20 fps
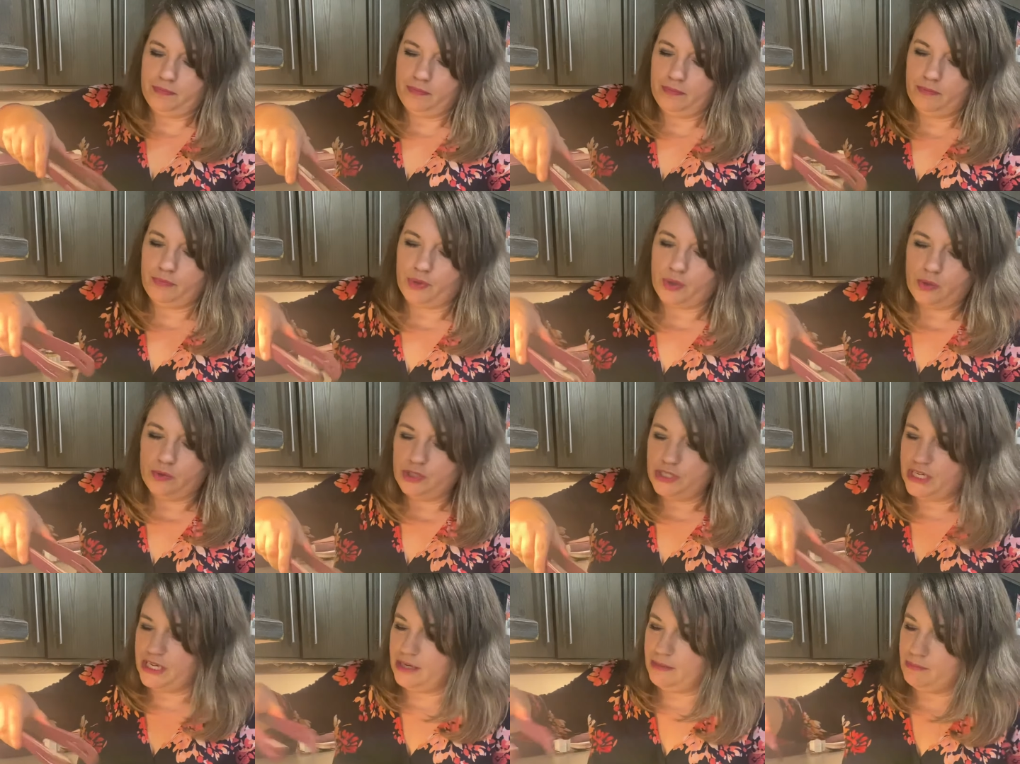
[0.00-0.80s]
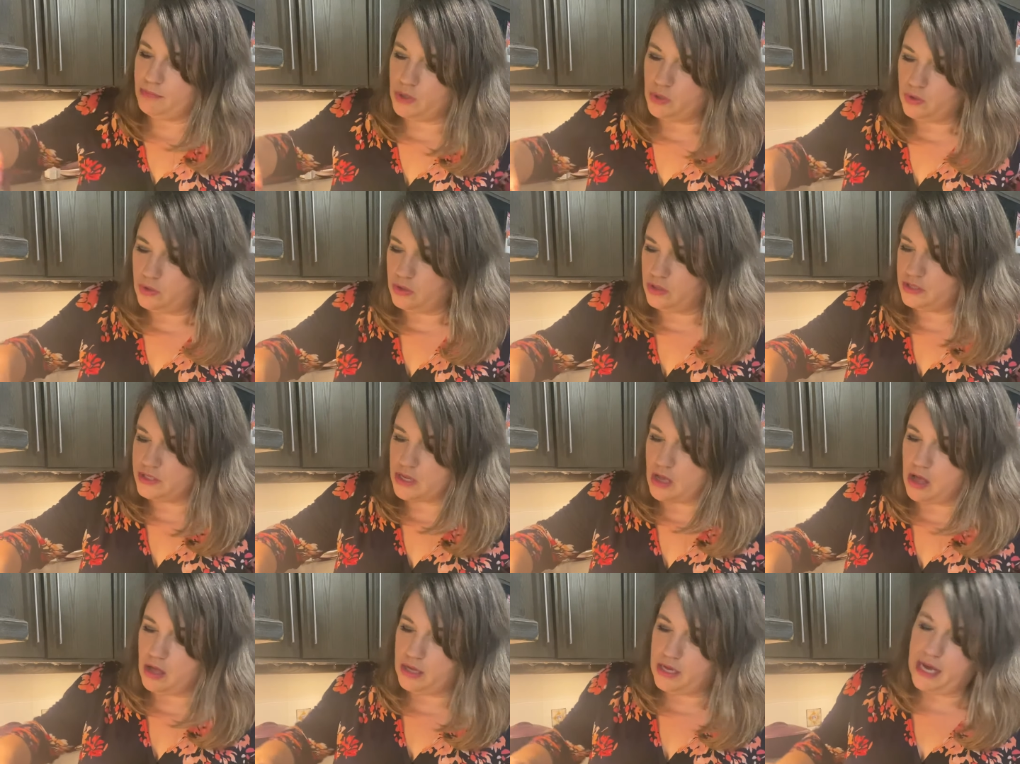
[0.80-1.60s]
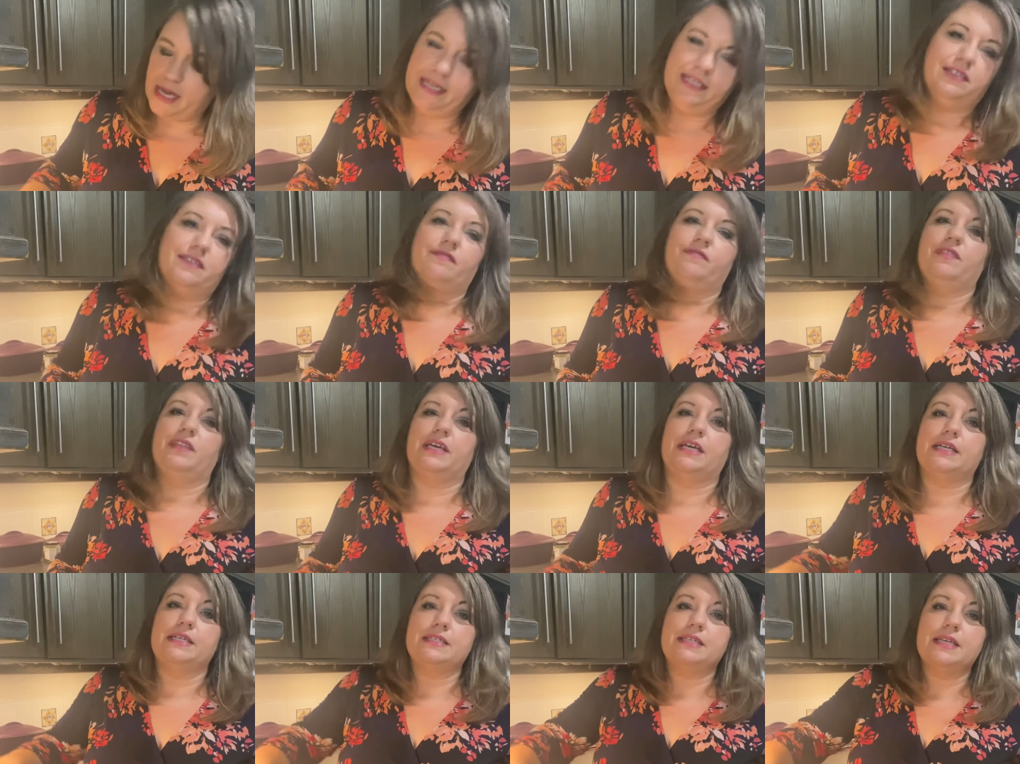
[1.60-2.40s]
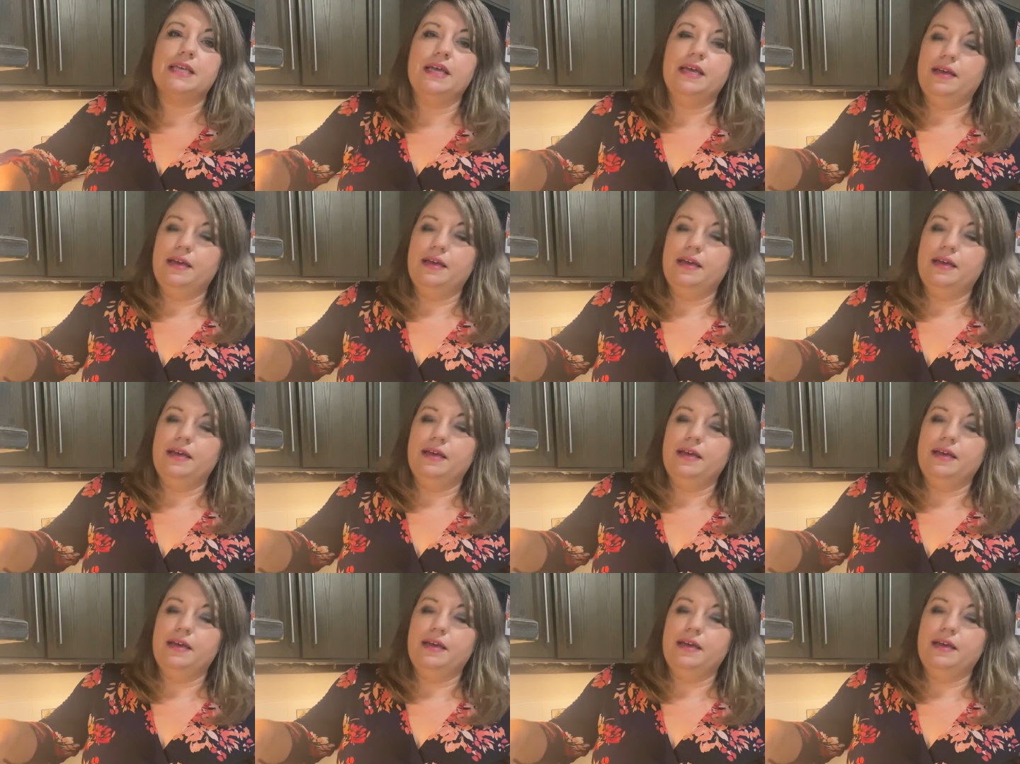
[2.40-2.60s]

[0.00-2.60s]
protein bowls, all kinds of things.